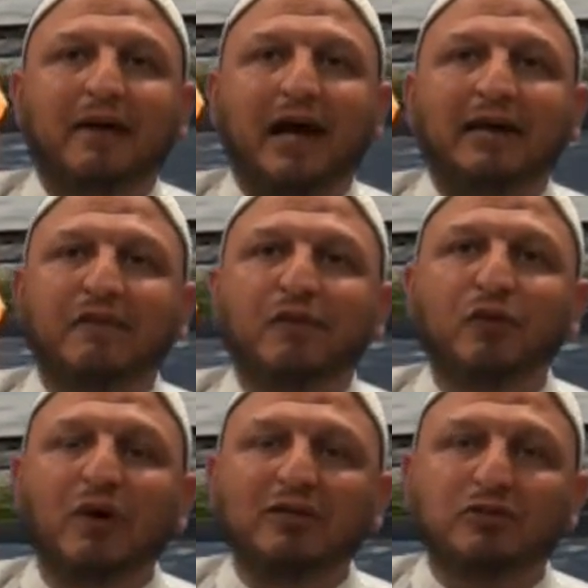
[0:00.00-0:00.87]
And if
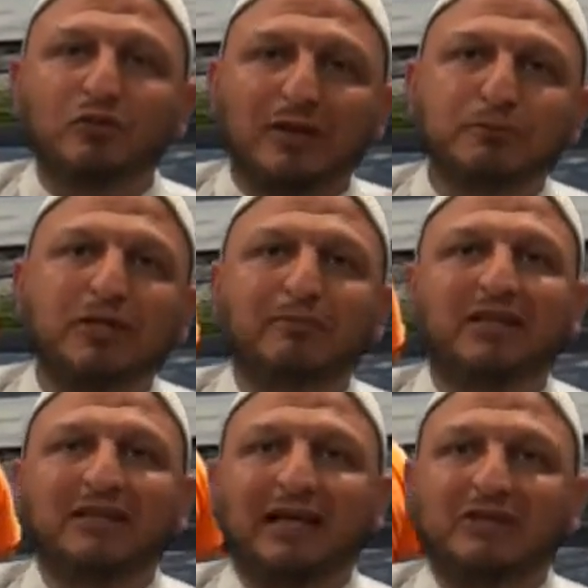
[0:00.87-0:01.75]
you want to reap
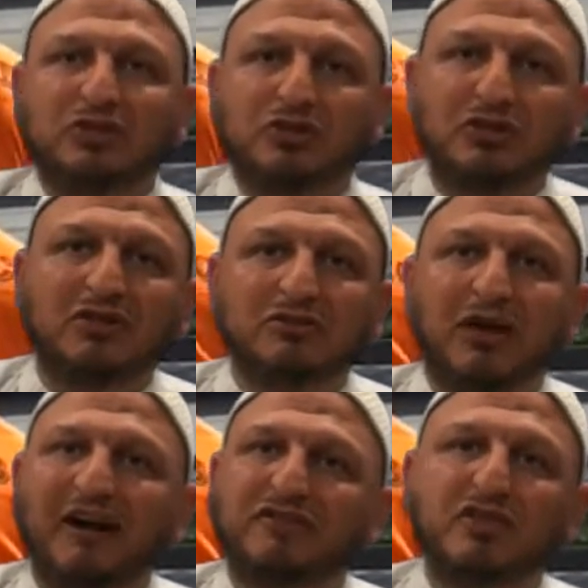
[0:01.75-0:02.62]
something that is good,
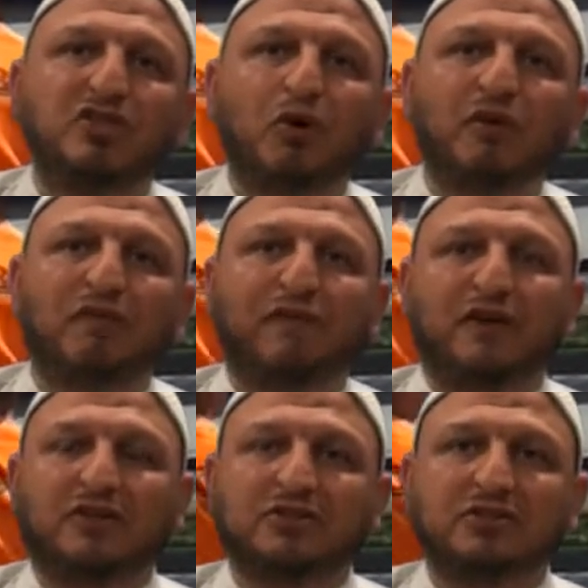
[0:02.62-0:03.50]
you have to sow it
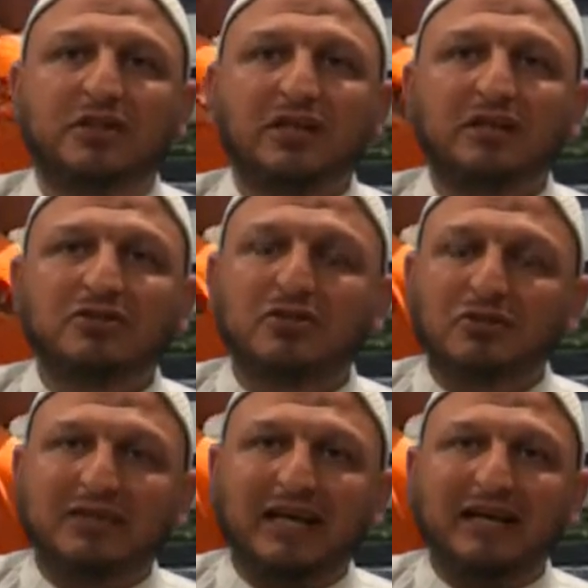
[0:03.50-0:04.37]
first. So
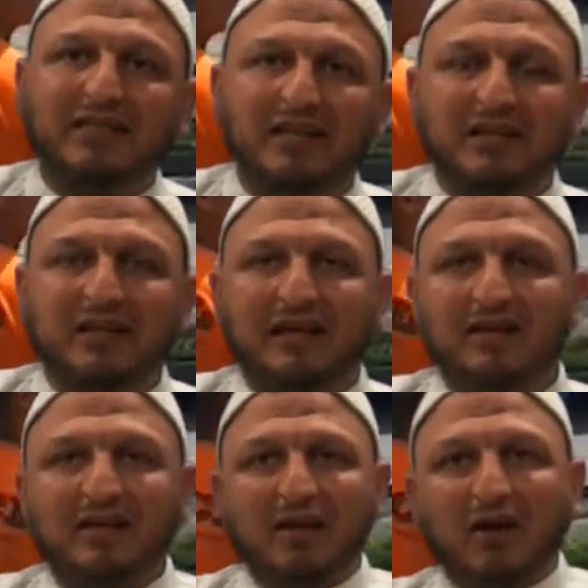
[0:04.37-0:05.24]
you cannot think
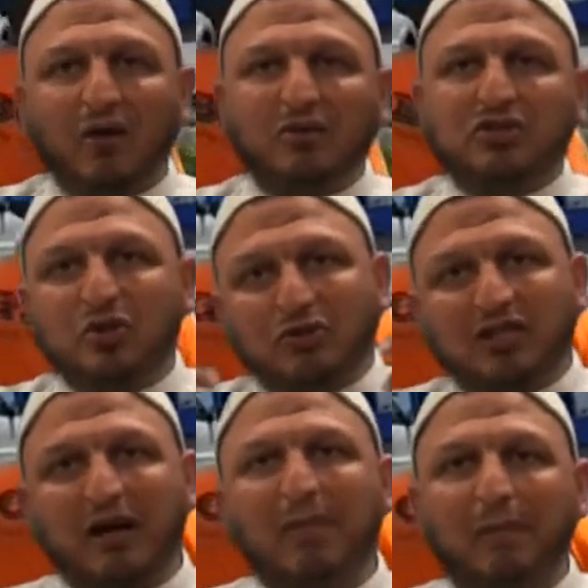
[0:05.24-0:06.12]
that, oh, it's going to
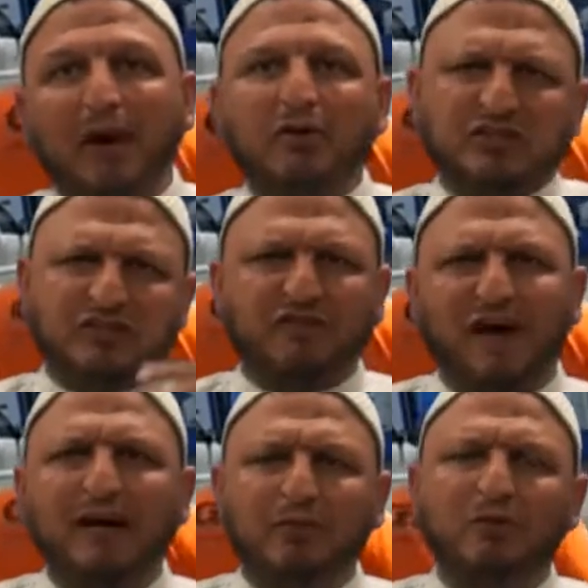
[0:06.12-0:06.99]
come about, is it
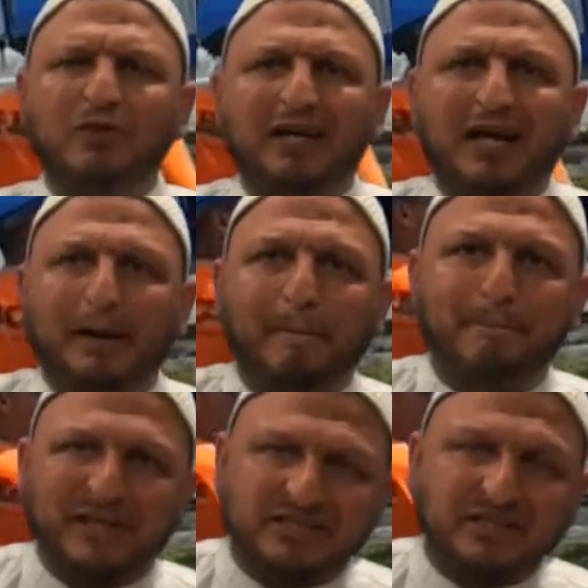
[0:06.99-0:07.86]
viable? We're not a
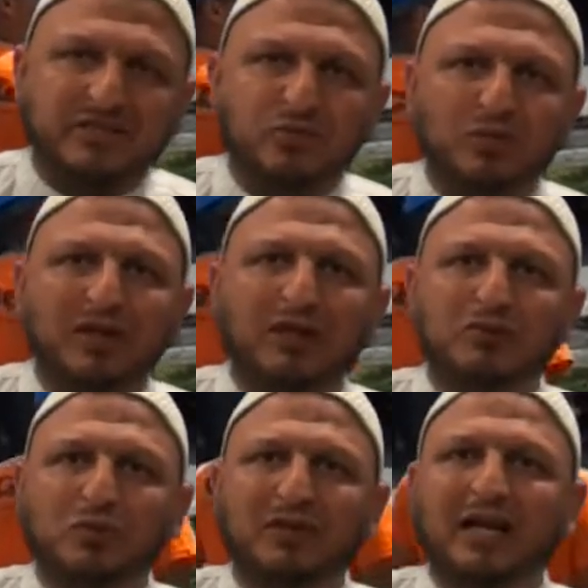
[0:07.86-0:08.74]
business. We are
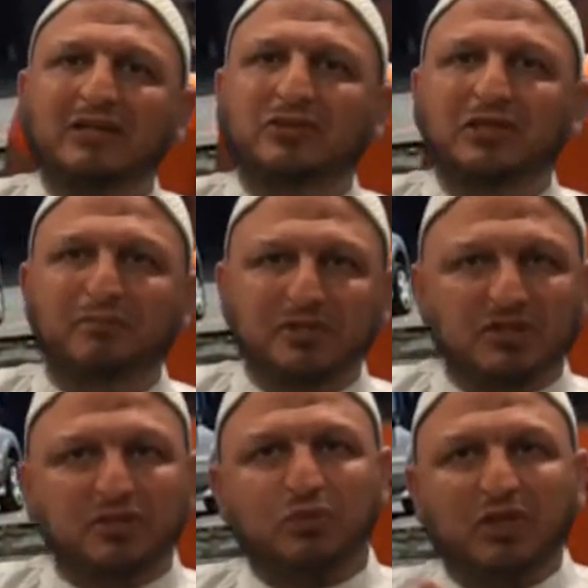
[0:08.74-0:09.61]
doing actually
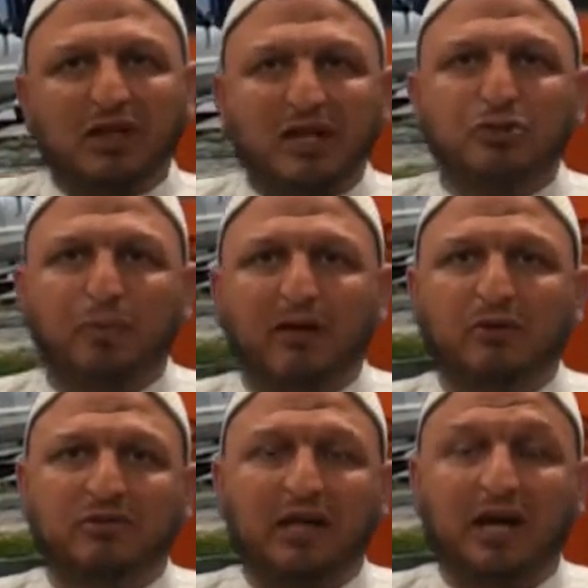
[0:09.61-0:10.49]
business with Allah
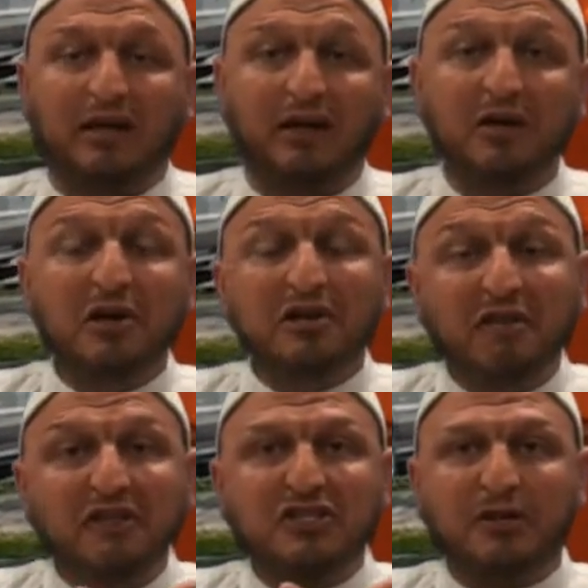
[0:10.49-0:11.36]
subhanahu wa ta'ala,
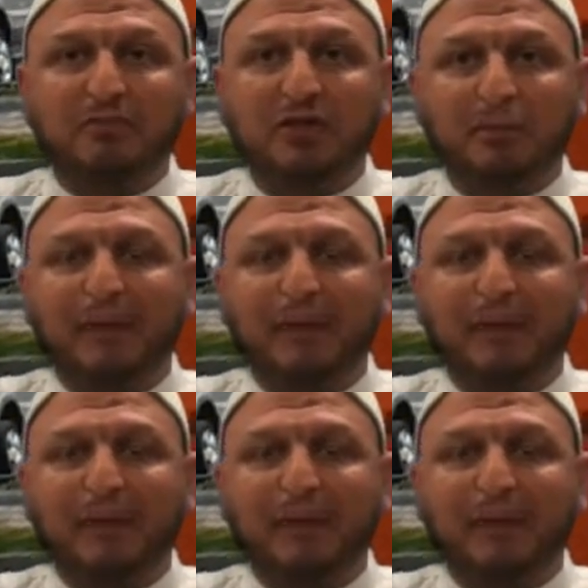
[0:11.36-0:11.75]
giving something